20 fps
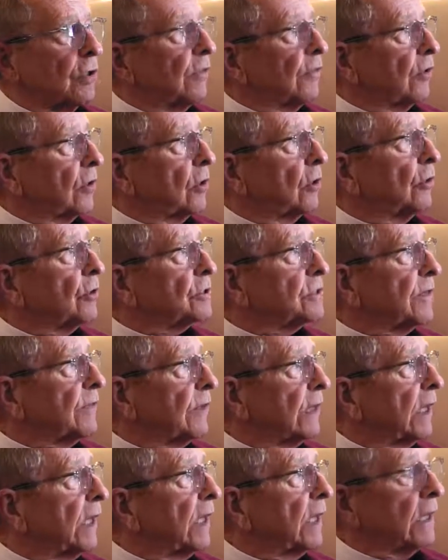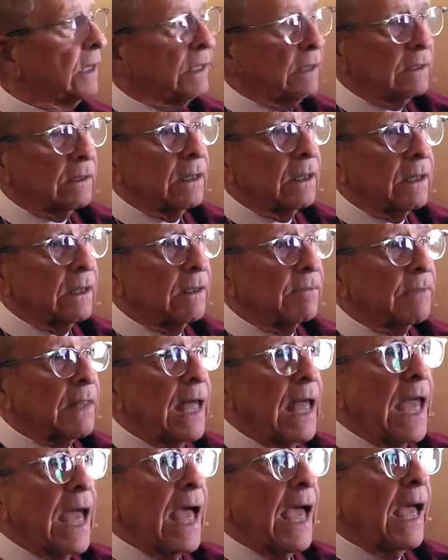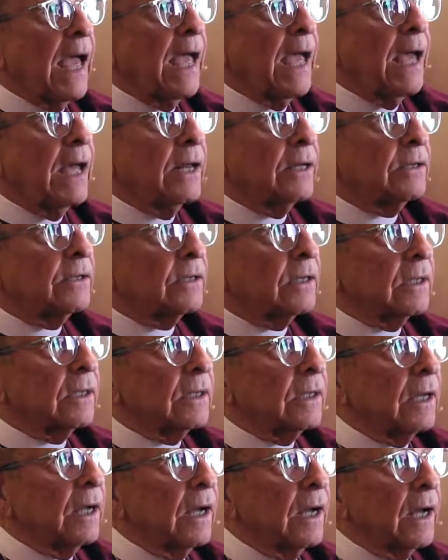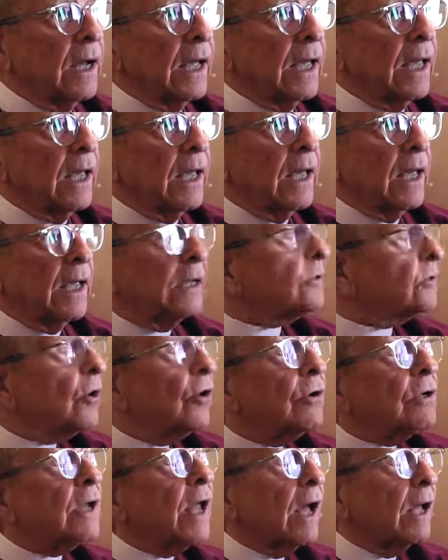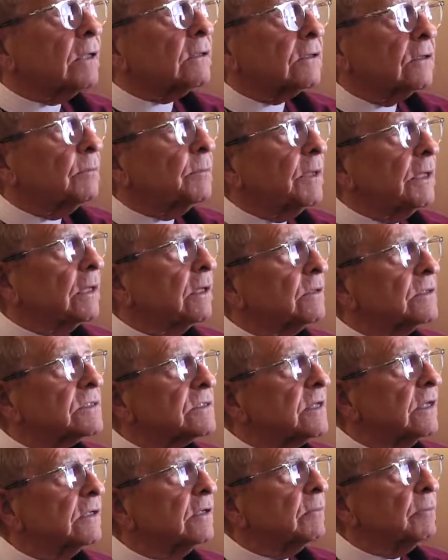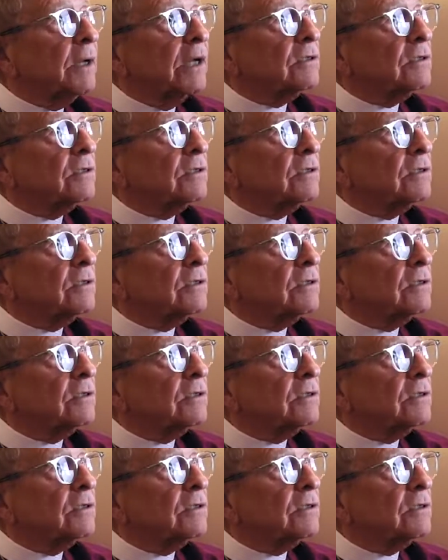of the clergy and the laity, uh, and uh, it turned out to be consented by